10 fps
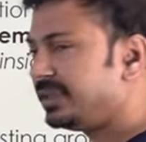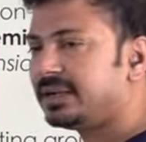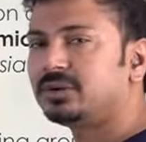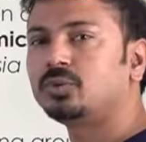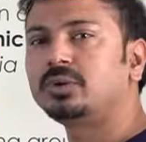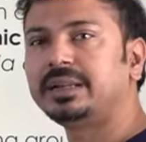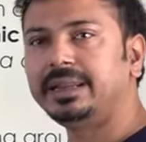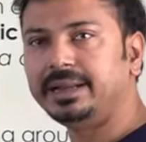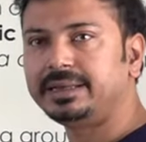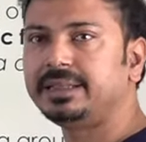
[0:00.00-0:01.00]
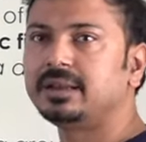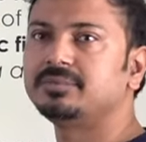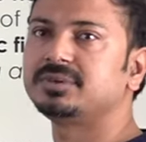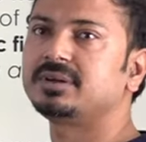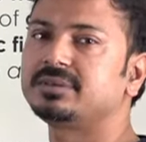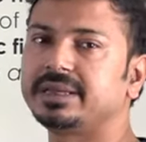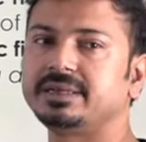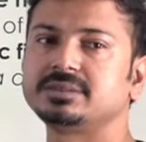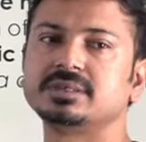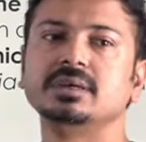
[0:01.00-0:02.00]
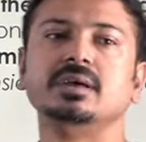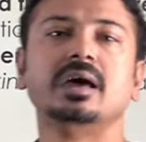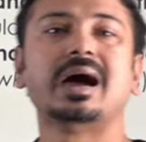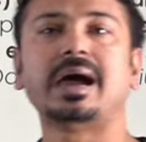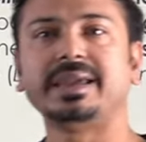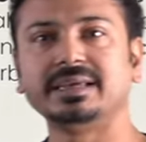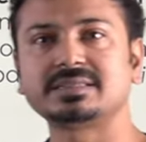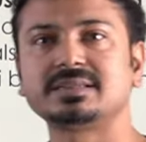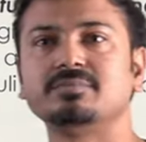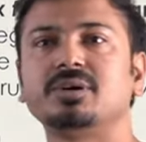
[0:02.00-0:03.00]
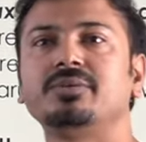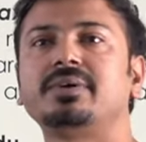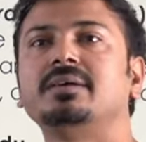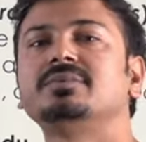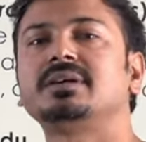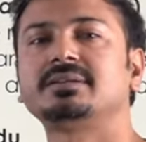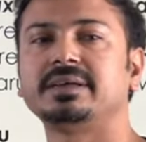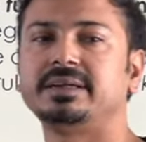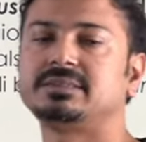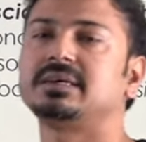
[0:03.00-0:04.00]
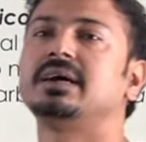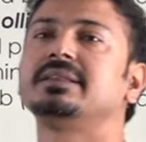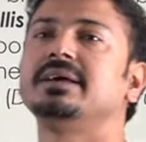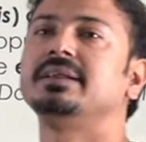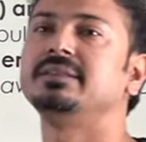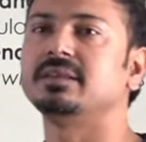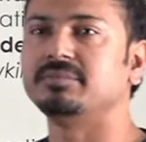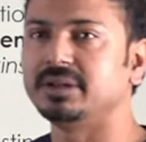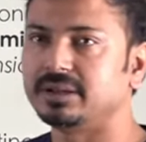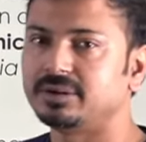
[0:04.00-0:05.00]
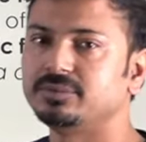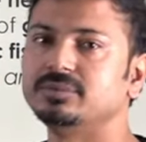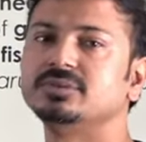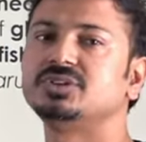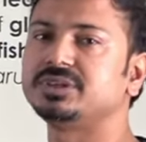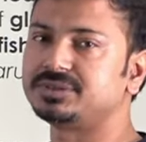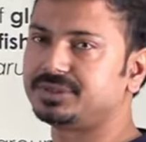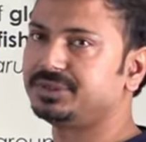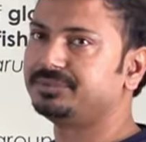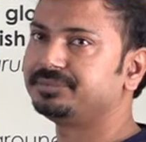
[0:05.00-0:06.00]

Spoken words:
there are total 80 Ramsar sites. Highest number of Ramsar sites are there in Tamil Nadu, 16.